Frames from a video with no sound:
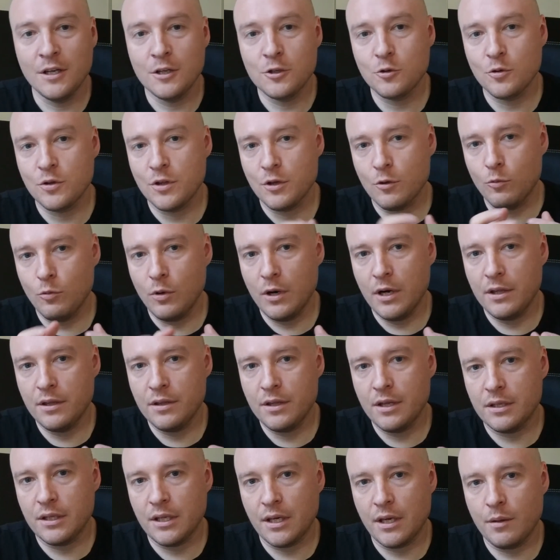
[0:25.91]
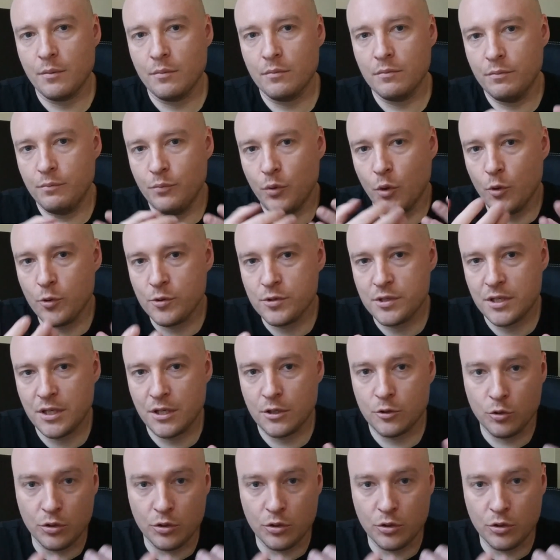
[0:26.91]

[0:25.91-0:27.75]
to the one that I'm posting,